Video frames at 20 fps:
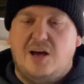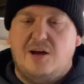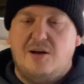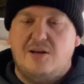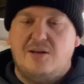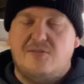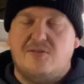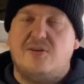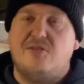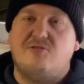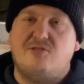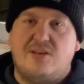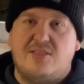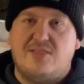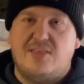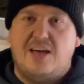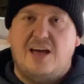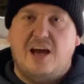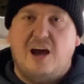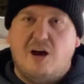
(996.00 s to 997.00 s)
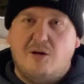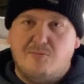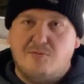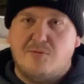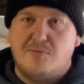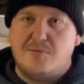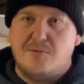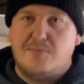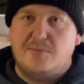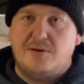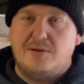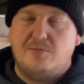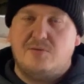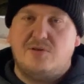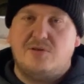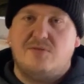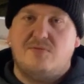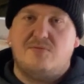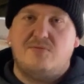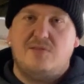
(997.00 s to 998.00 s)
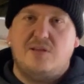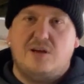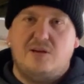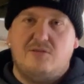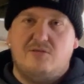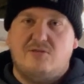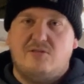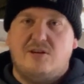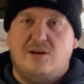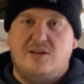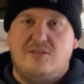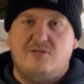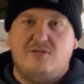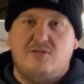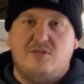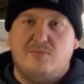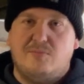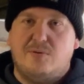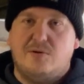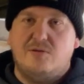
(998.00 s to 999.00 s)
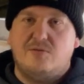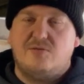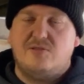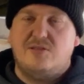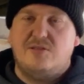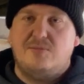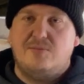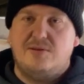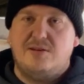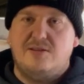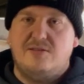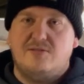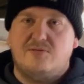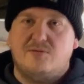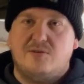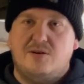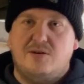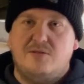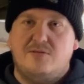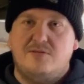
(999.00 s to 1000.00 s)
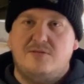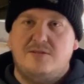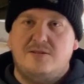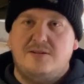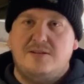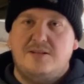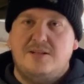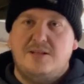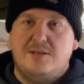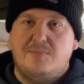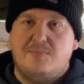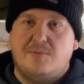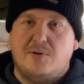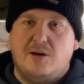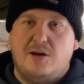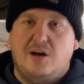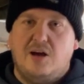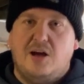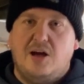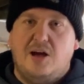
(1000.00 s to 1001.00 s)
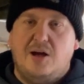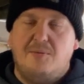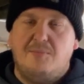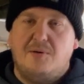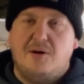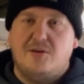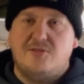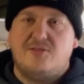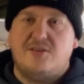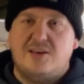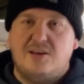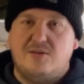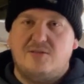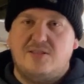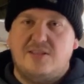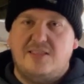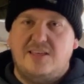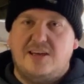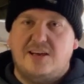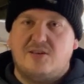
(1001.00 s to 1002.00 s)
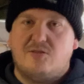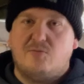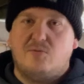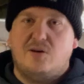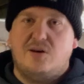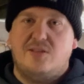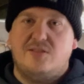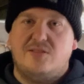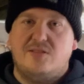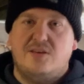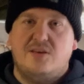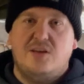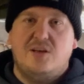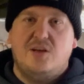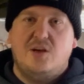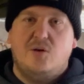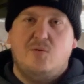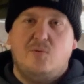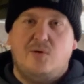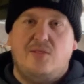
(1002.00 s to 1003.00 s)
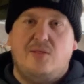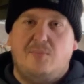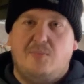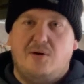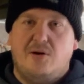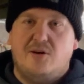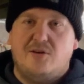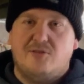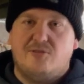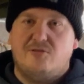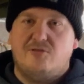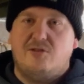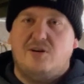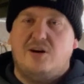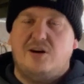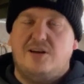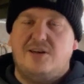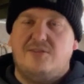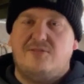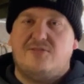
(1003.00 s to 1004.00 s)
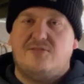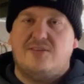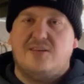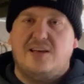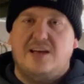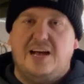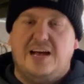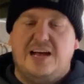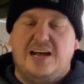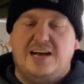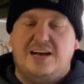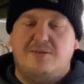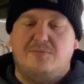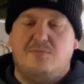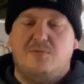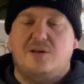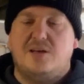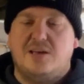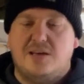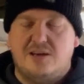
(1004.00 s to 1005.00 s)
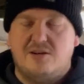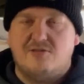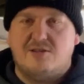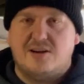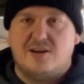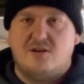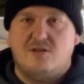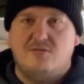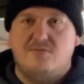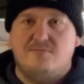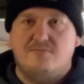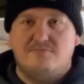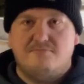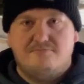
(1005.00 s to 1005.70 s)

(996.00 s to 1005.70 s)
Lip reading: If I'd read that, I probably would have known to undo the bolts in the middle as well. But I'll see you on the next one when the parts arrived and we can crack on.